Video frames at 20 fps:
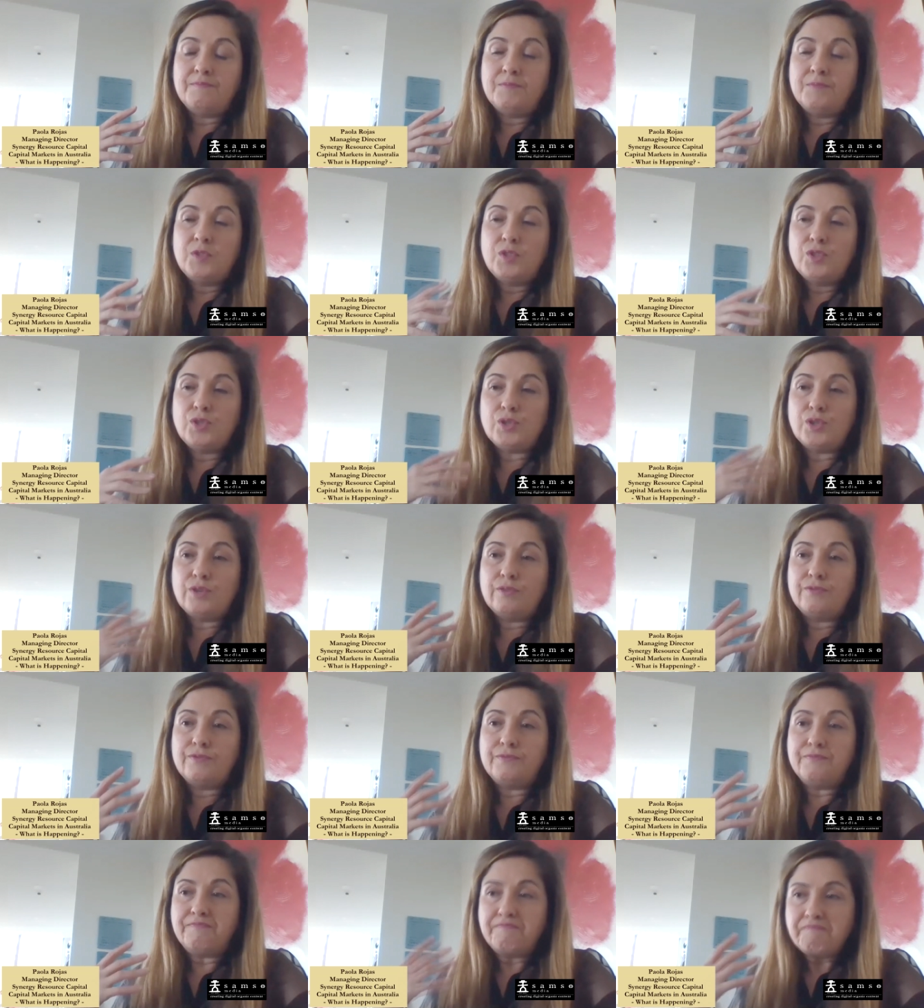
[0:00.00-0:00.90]
sort
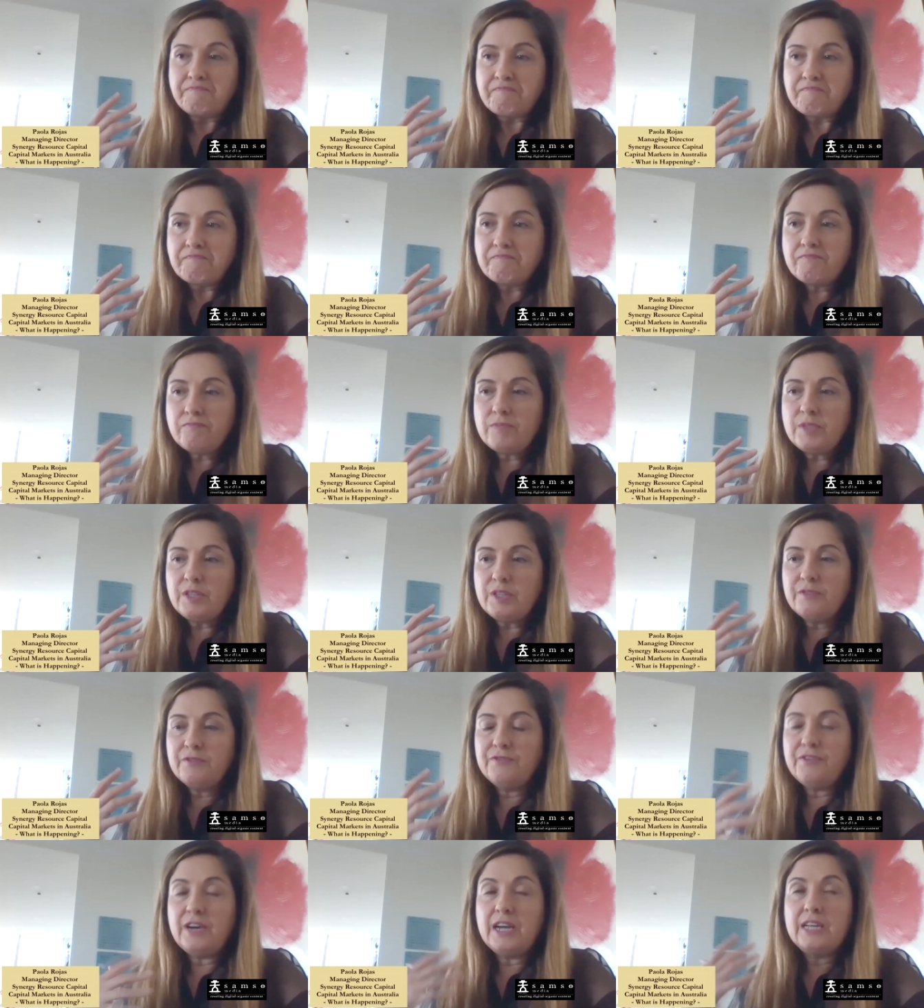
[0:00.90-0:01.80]
of
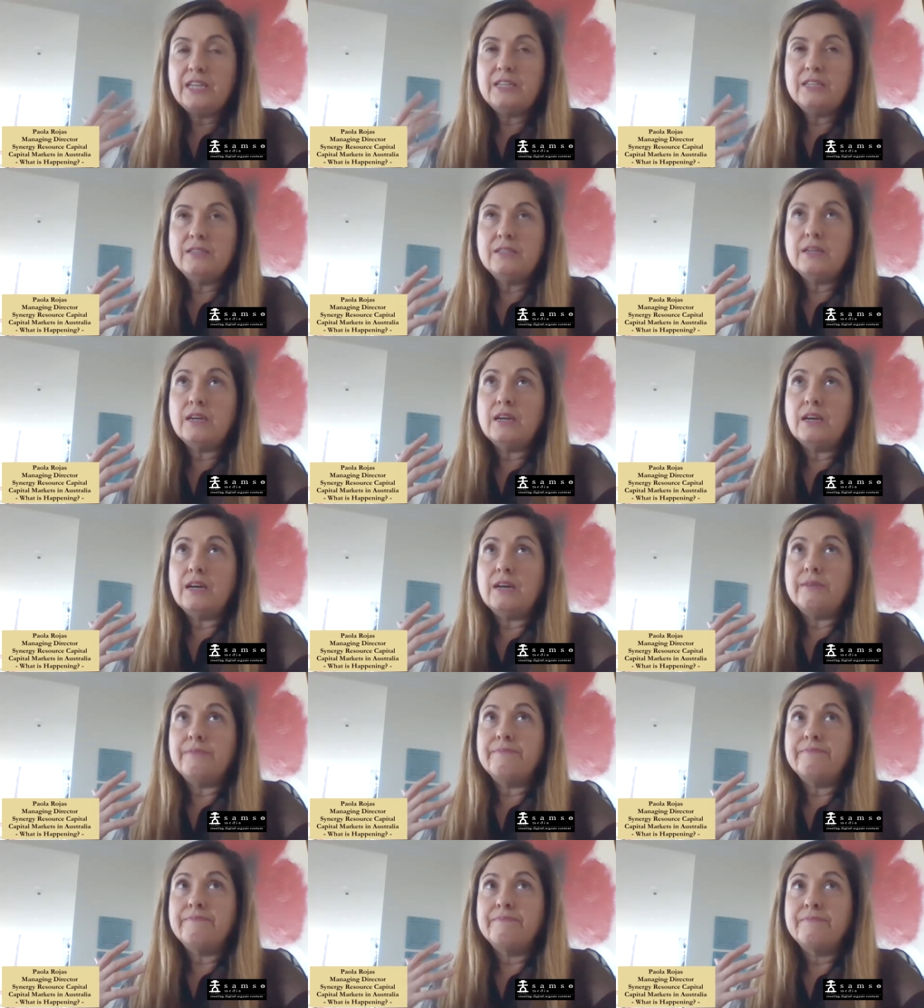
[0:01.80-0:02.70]
find
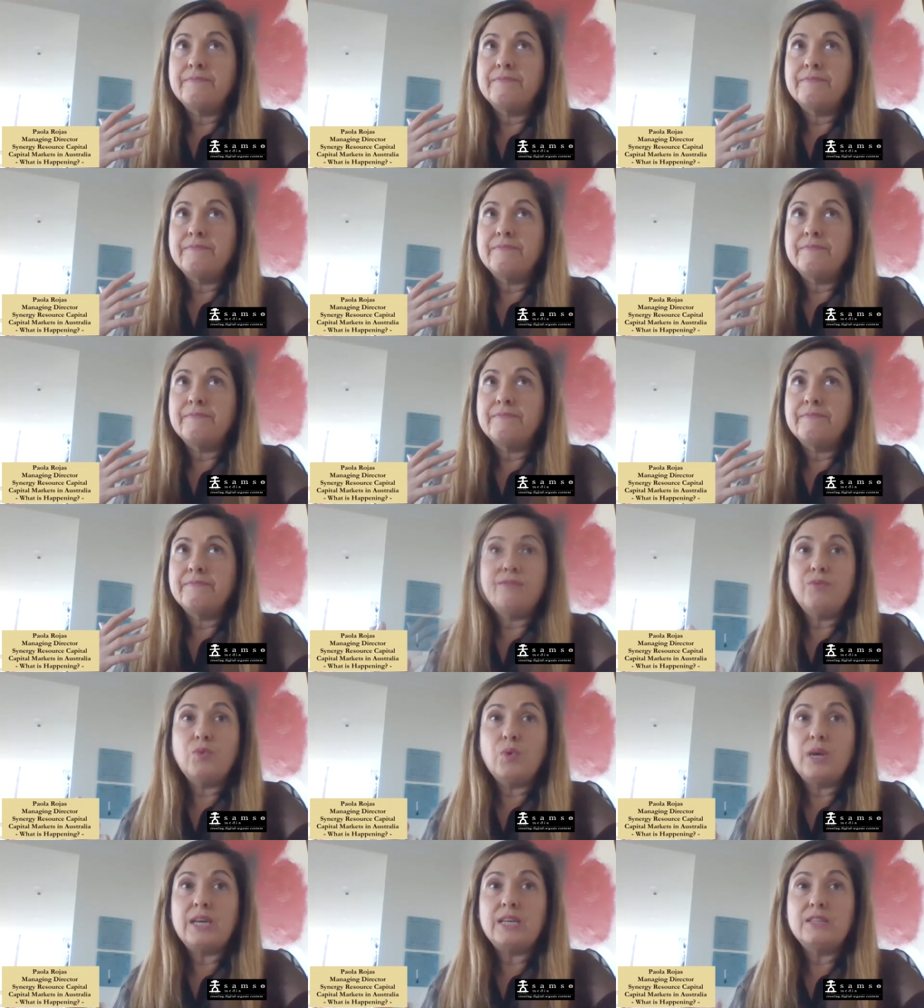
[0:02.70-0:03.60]

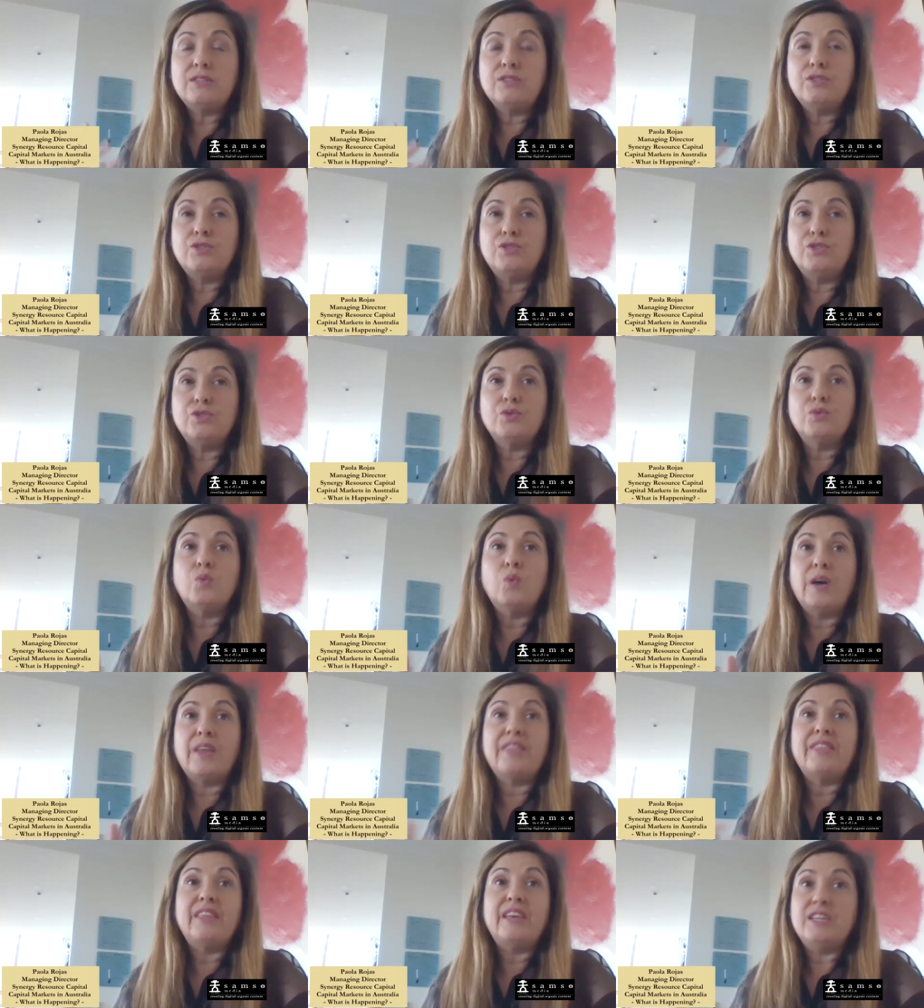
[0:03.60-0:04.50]
creative ways to do
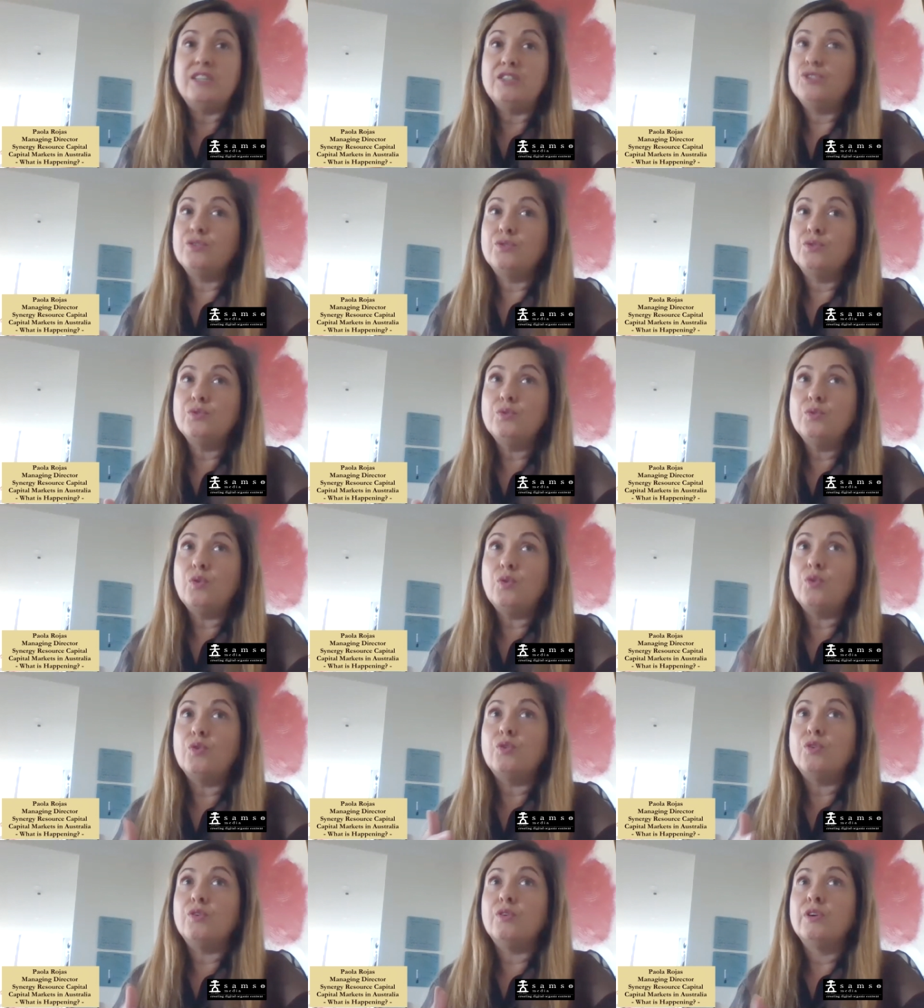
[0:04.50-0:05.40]
what they do,
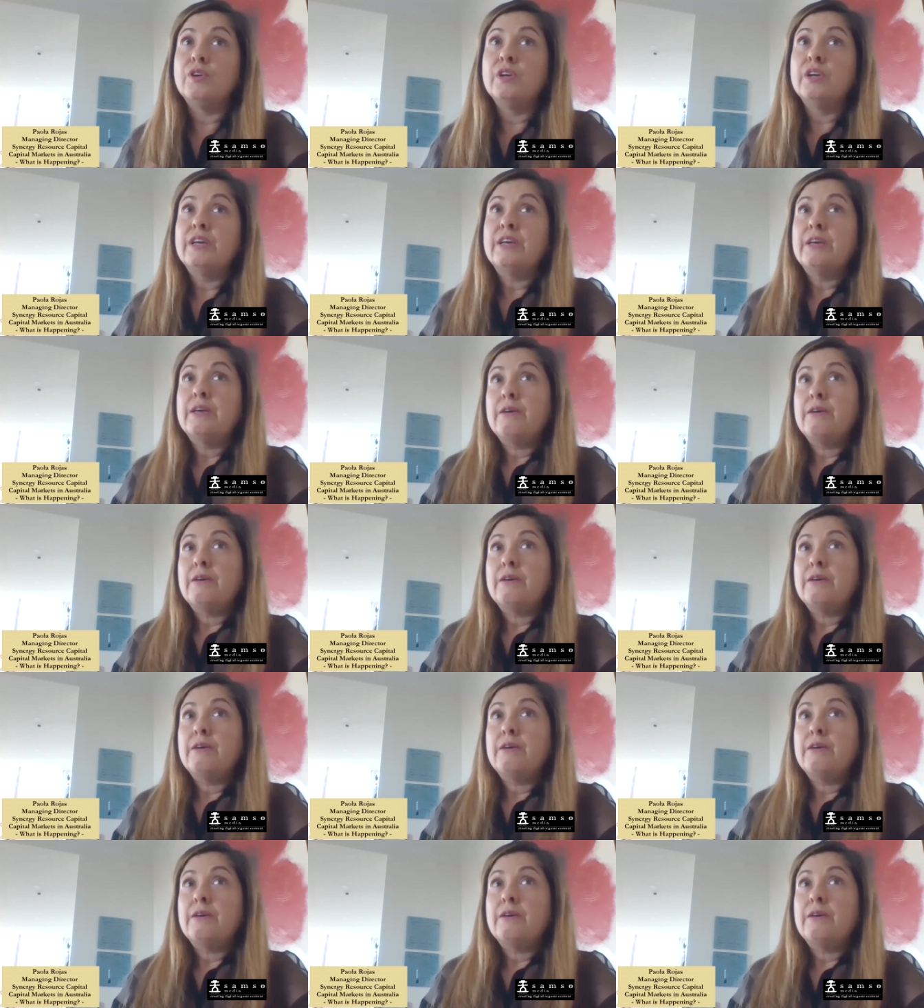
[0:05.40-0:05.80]
or